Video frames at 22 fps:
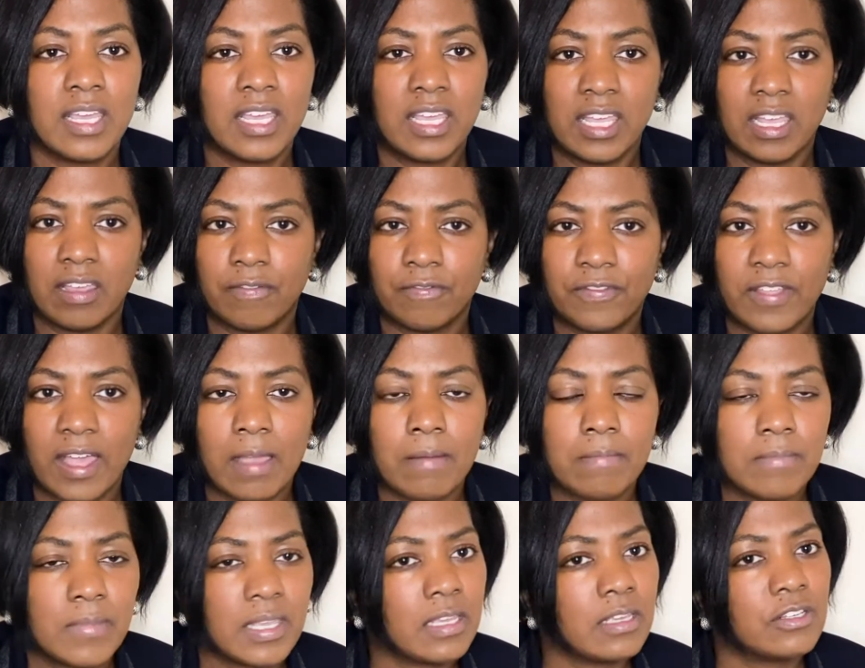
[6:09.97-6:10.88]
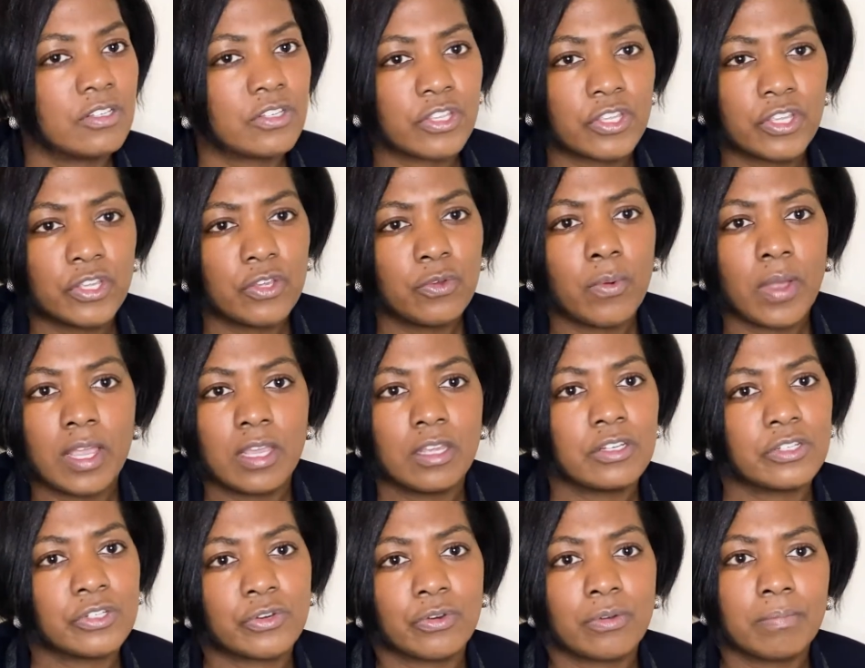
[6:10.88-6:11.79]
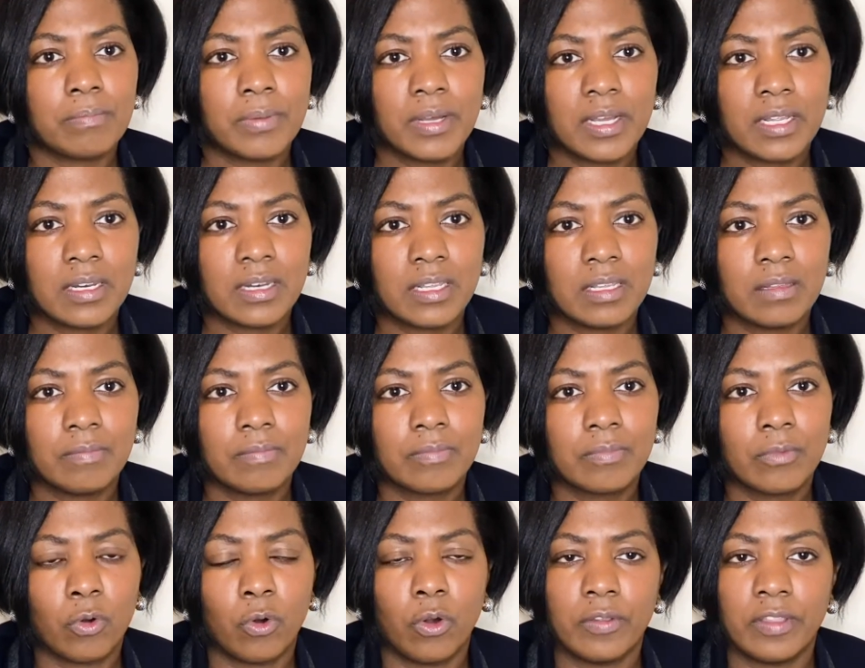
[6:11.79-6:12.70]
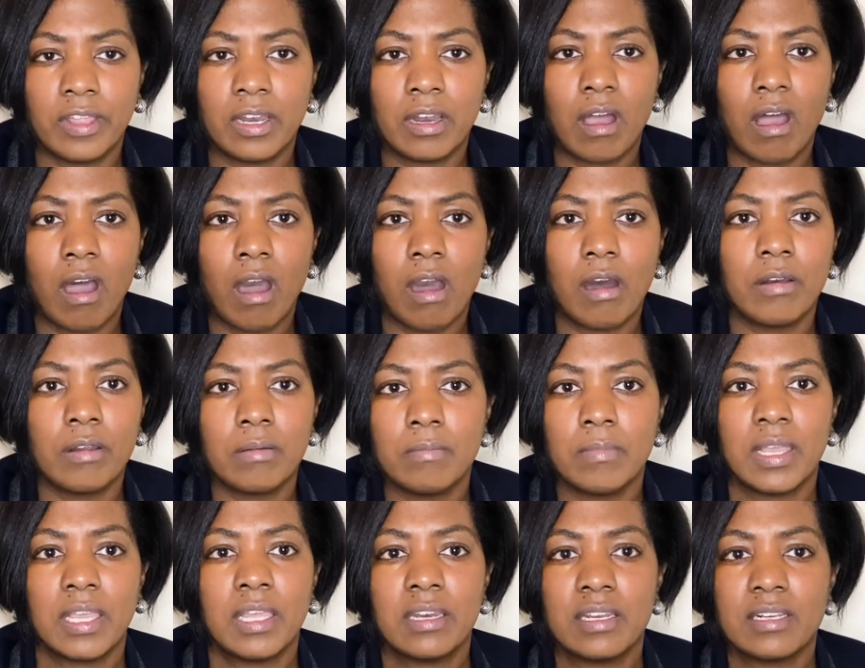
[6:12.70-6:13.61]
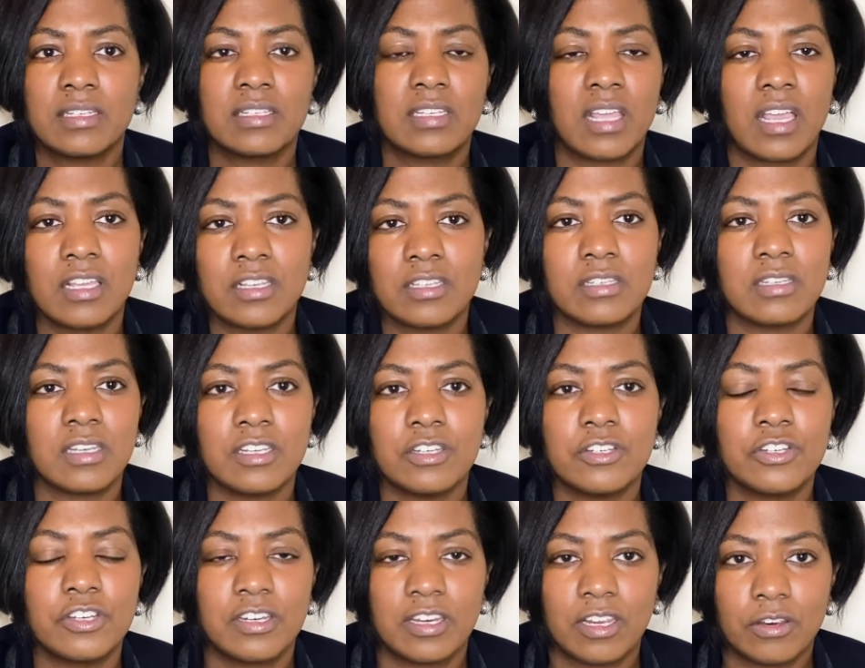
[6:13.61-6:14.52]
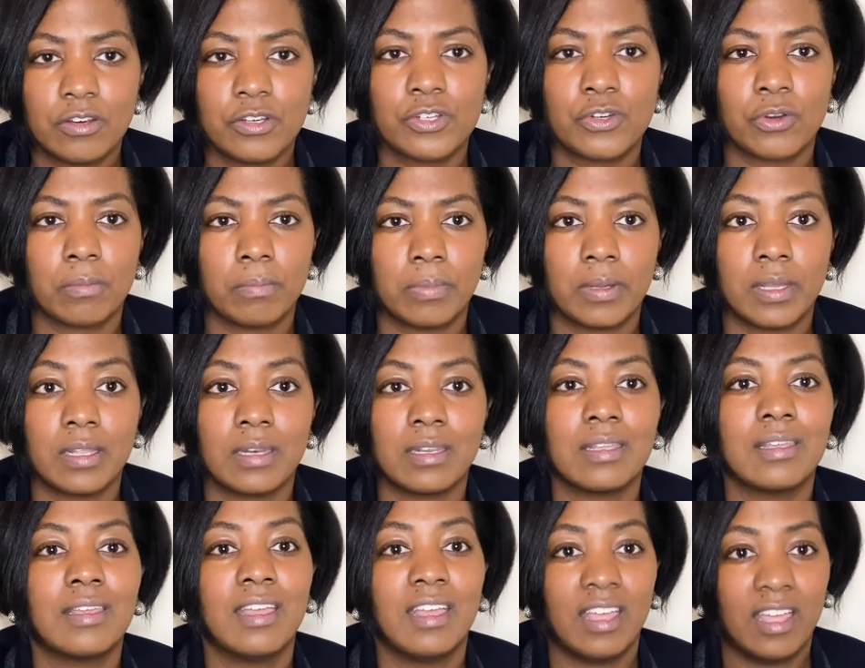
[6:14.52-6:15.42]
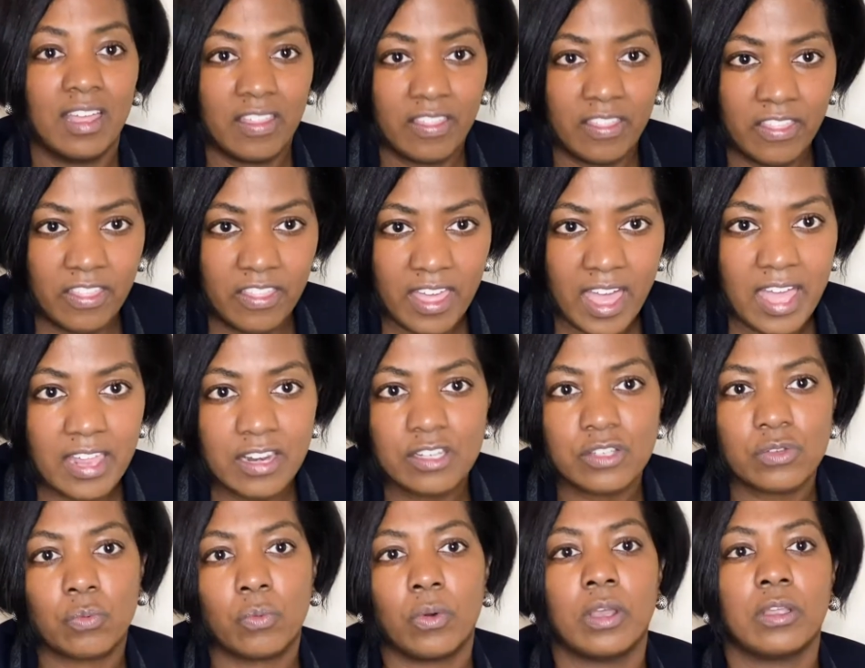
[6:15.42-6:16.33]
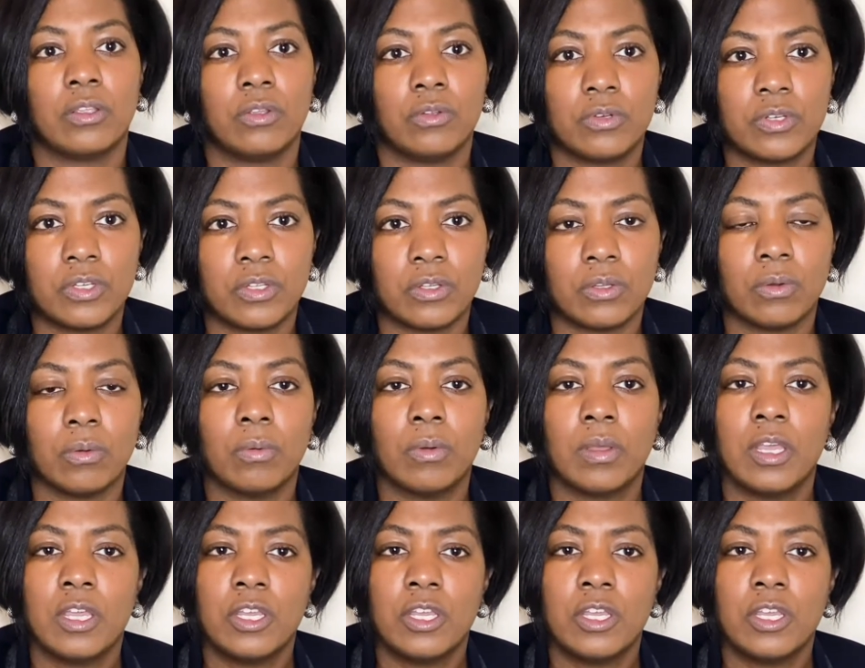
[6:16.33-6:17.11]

If that means QA is your buddy or that automated test engineer is your buddy, that is what you do.